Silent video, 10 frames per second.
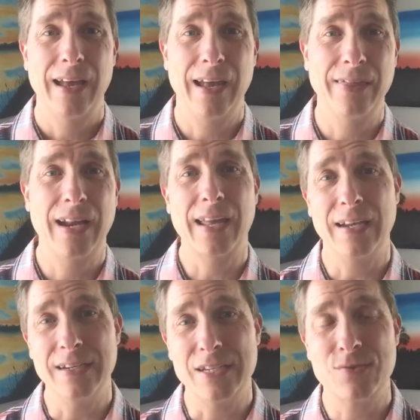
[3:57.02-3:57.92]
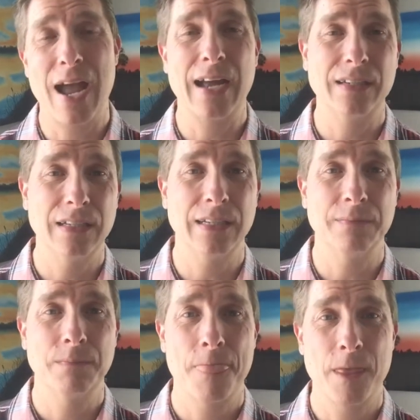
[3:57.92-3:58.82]
and then I got distracted
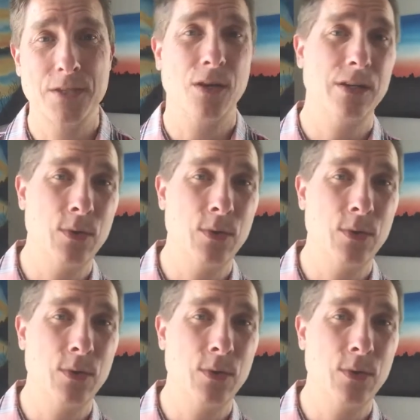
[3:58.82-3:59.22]
and started